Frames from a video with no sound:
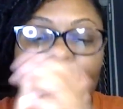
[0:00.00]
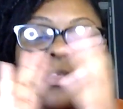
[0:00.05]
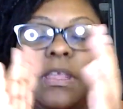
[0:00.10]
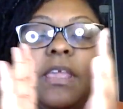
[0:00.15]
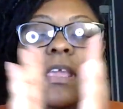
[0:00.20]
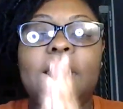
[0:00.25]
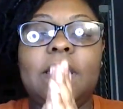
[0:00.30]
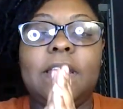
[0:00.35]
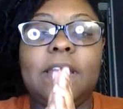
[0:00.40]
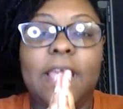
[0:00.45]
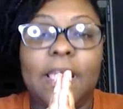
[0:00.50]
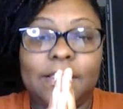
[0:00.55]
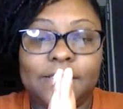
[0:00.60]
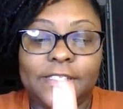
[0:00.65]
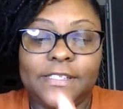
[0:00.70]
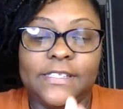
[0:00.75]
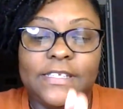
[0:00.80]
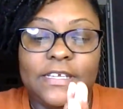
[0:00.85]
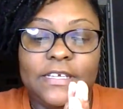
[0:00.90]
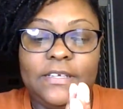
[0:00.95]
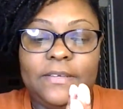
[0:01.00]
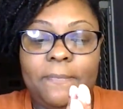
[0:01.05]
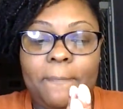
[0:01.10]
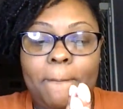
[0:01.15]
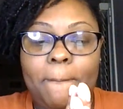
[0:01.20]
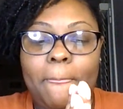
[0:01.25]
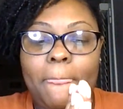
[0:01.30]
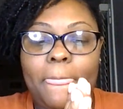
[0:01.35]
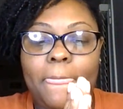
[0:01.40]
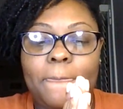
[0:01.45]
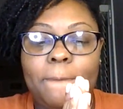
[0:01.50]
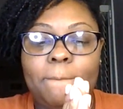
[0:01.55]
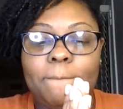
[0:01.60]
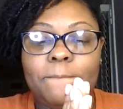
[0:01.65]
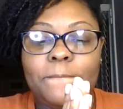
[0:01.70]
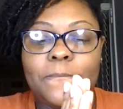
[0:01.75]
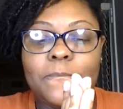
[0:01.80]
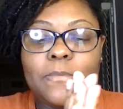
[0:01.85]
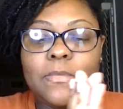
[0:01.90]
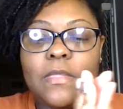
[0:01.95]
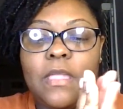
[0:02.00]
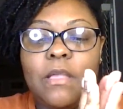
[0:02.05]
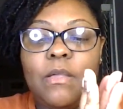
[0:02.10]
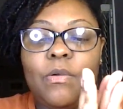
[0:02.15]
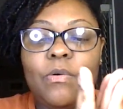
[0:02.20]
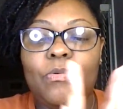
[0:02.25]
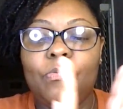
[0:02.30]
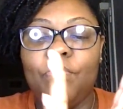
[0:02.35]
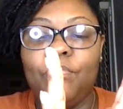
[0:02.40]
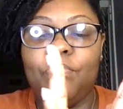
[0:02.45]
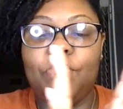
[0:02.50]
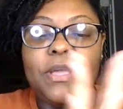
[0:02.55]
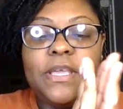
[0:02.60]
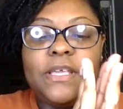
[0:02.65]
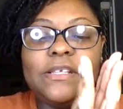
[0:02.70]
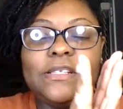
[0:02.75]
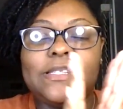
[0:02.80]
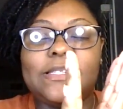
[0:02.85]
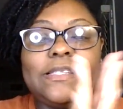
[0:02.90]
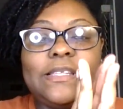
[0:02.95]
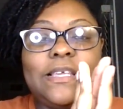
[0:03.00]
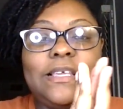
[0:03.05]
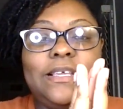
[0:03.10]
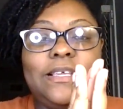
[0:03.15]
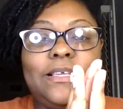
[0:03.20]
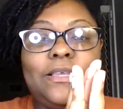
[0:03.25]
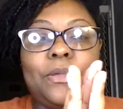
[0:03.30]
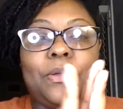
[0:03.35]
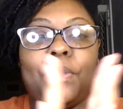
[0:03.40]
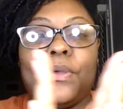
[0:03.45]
in the next scene, we see